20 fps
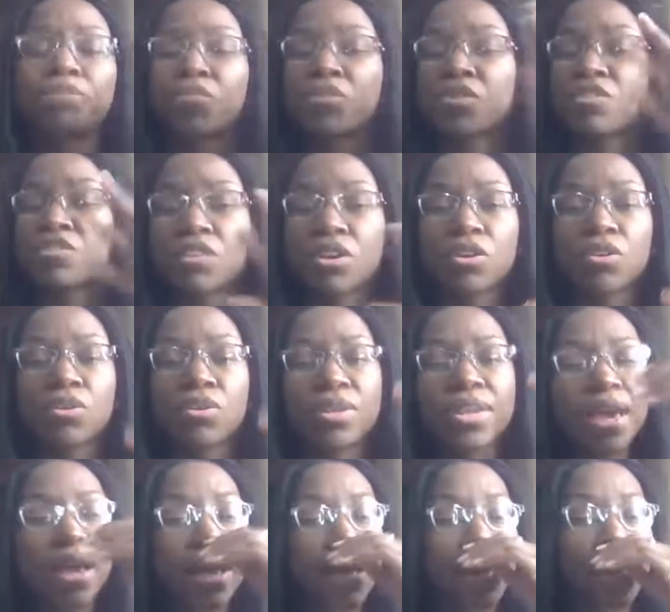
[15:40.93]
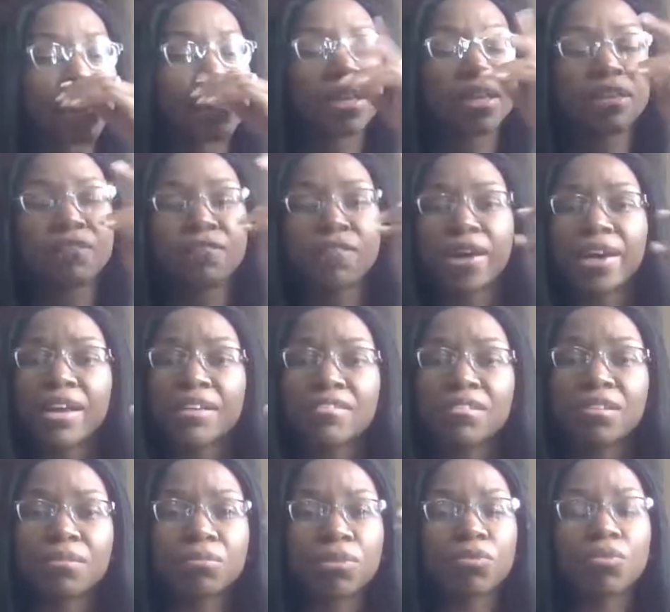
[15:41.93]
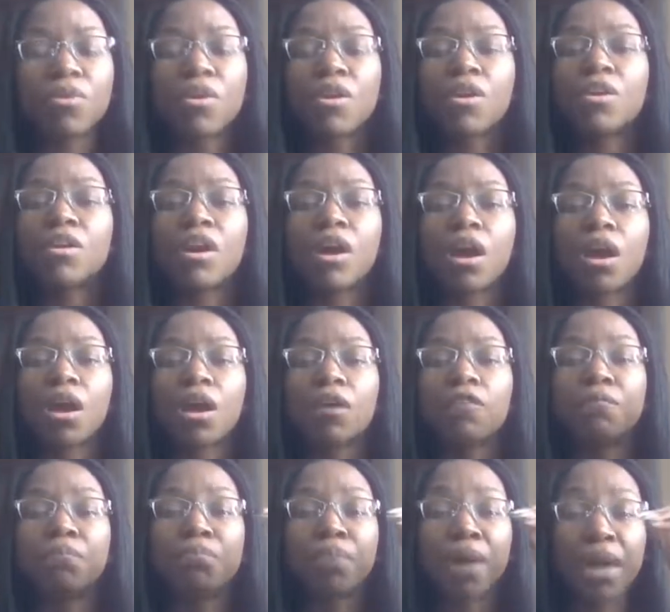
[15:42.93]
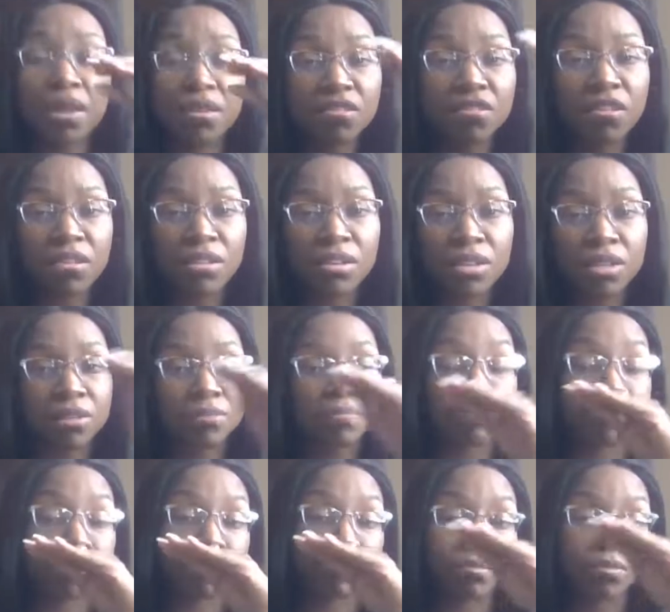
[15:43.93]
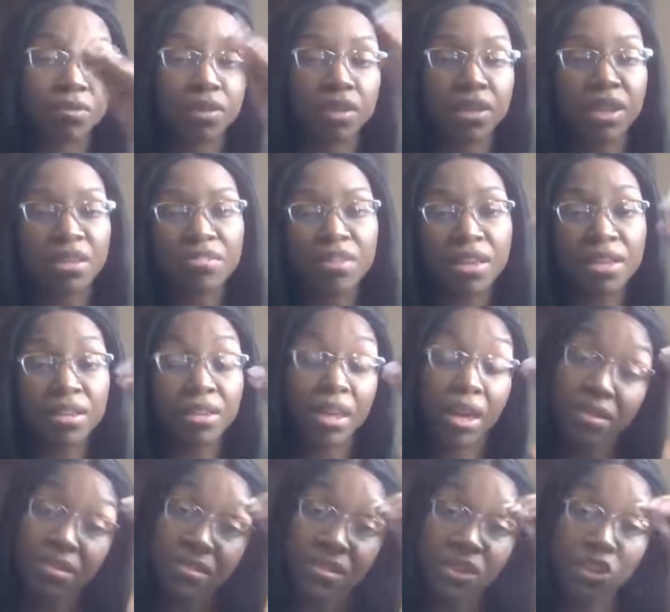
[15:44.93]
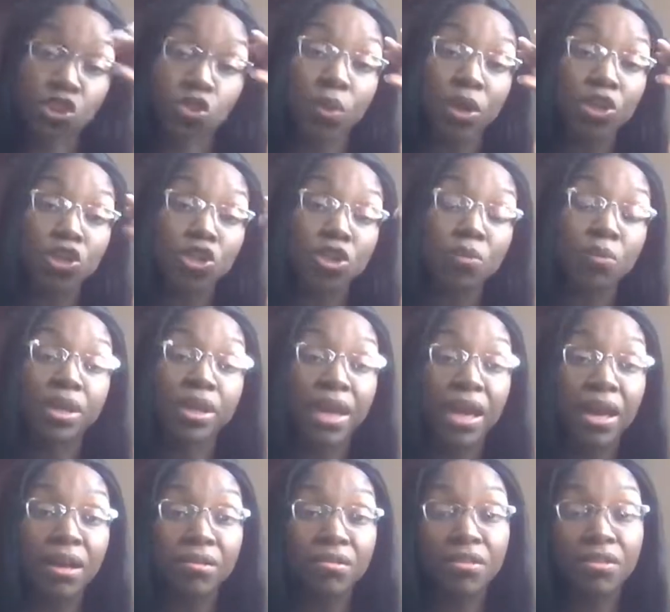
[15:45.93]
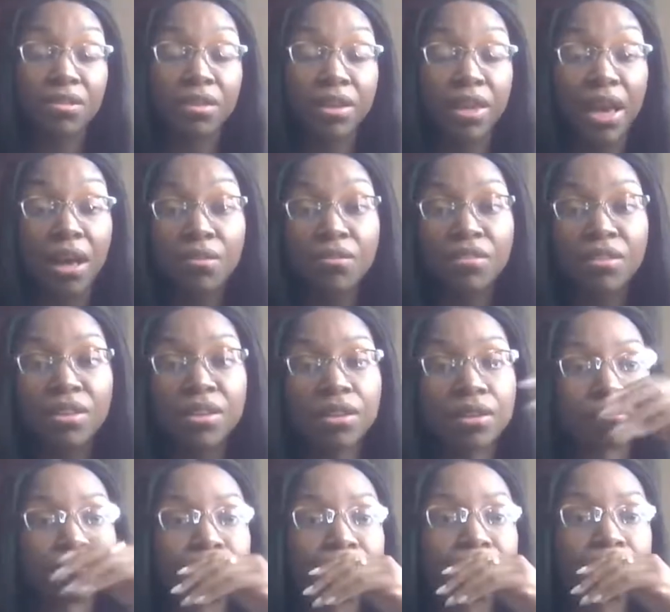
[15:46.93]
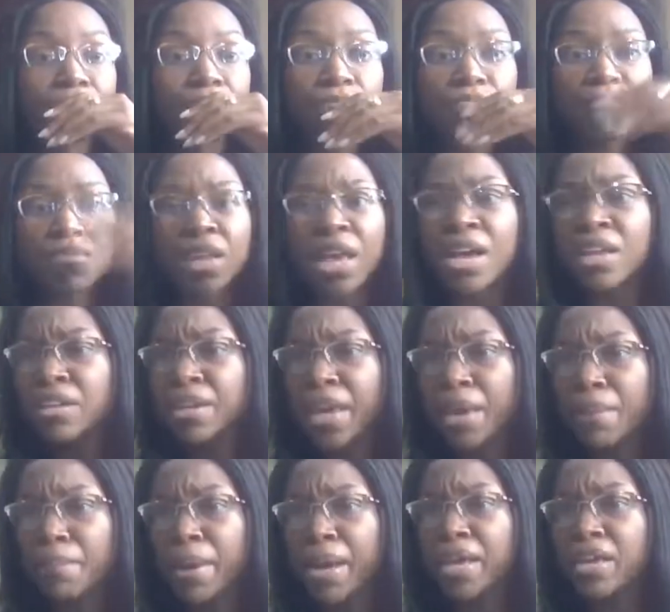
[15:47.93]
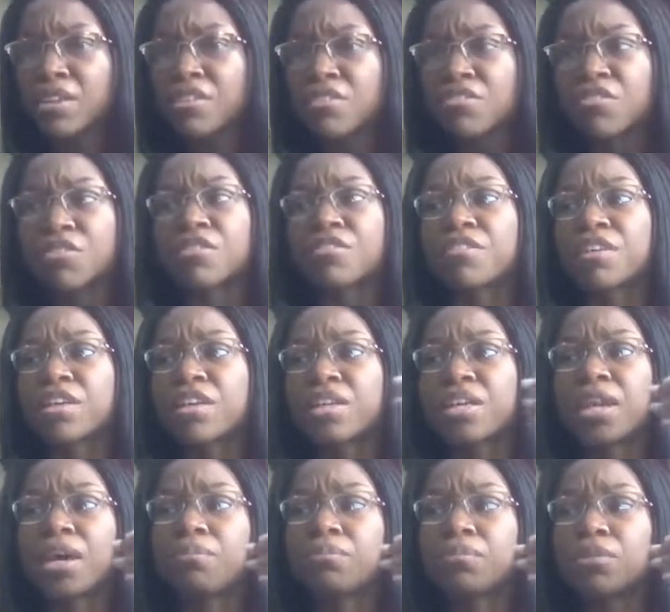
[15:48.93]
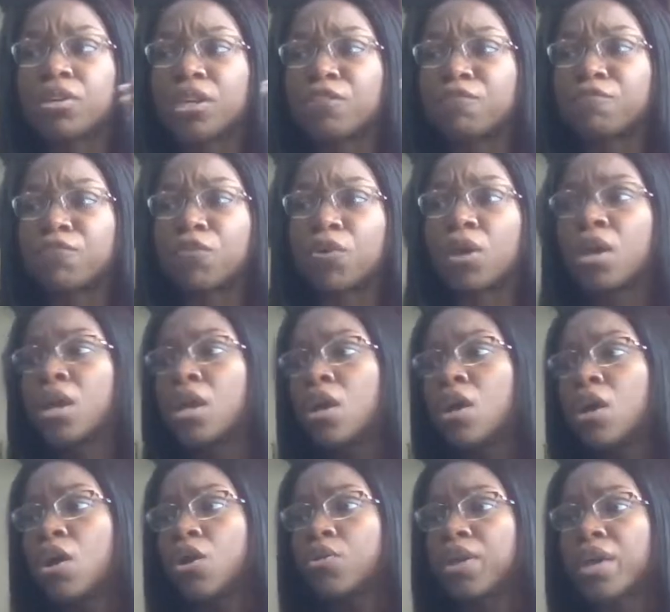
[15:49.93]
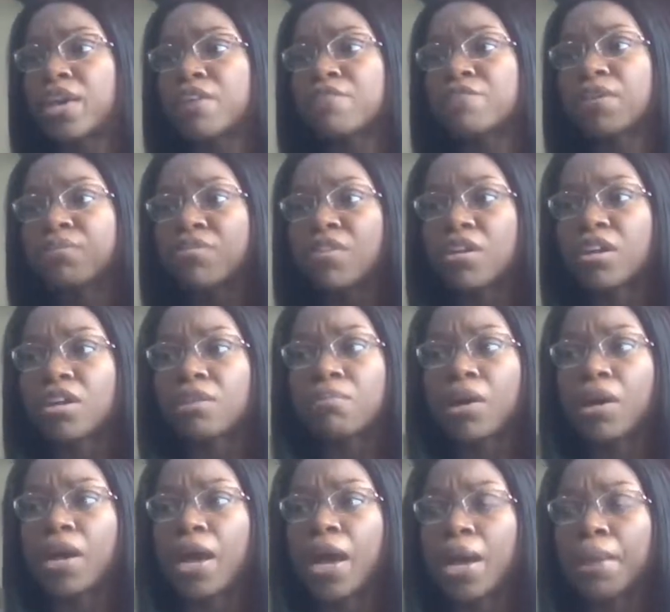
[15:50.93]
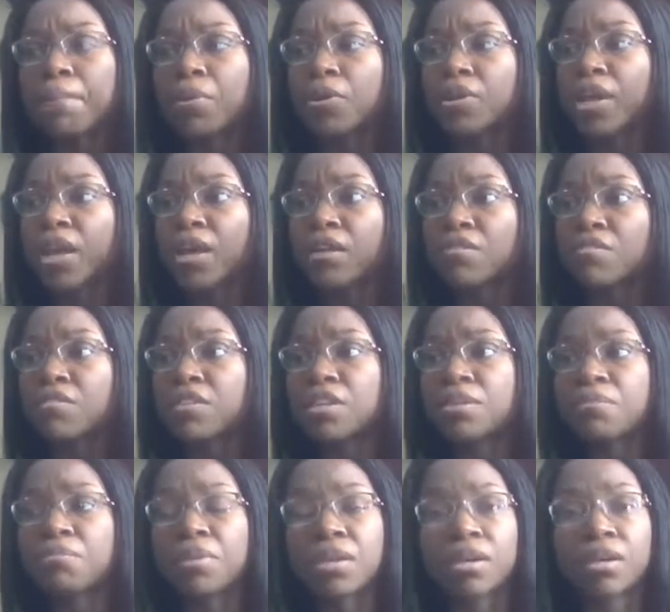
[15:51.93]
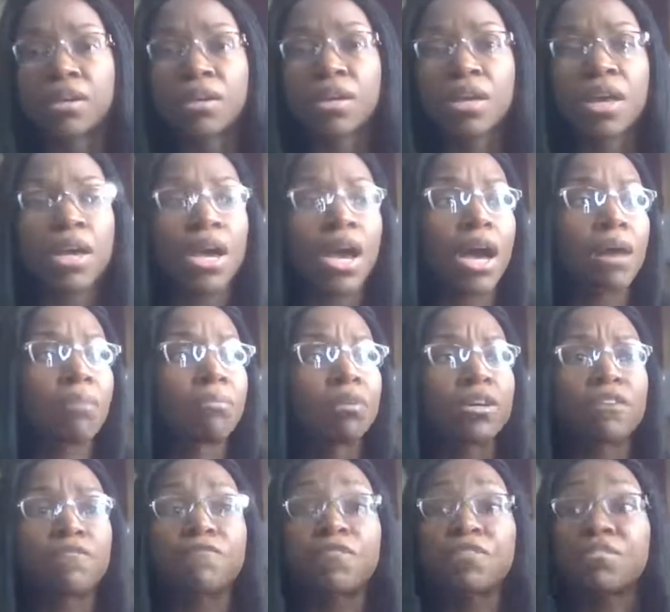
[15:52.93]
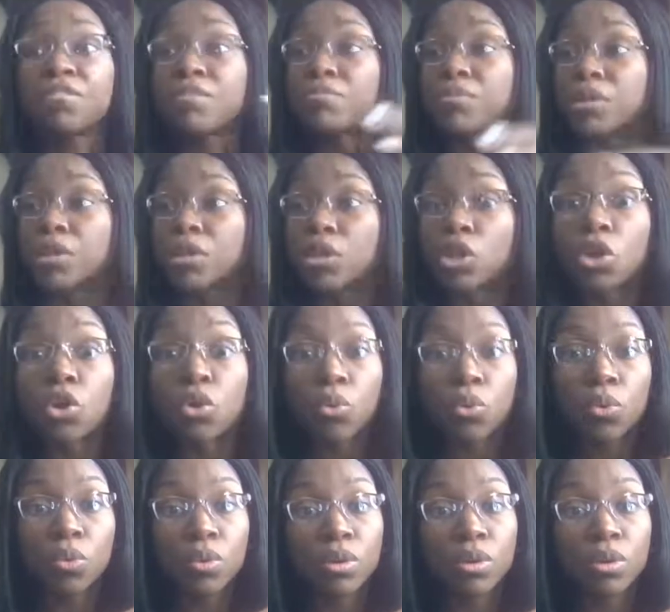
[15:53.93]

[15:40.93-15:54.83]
So yeah, and then if I got something wrong based on, let's say that situation with calcium, I look at my answers and then I'm looking for, okay, if I'm talking about hypercalcemia, I'm looking for something low,